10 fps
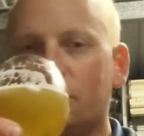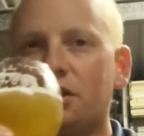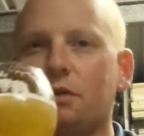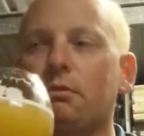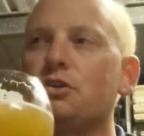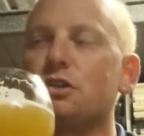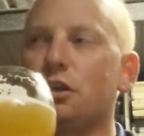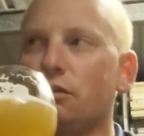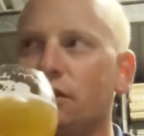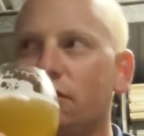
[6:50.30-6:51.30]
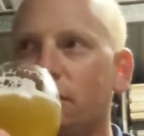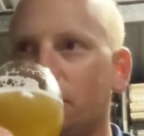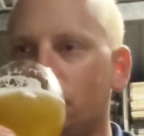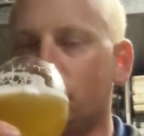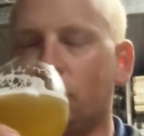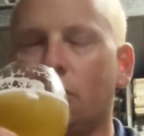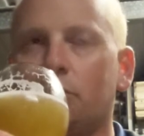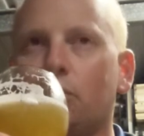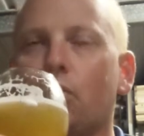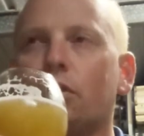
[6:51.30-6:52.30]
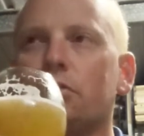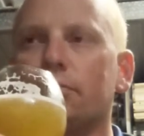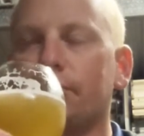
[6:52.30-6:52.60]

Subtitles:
decommissioning of their vehicles. And I'm talking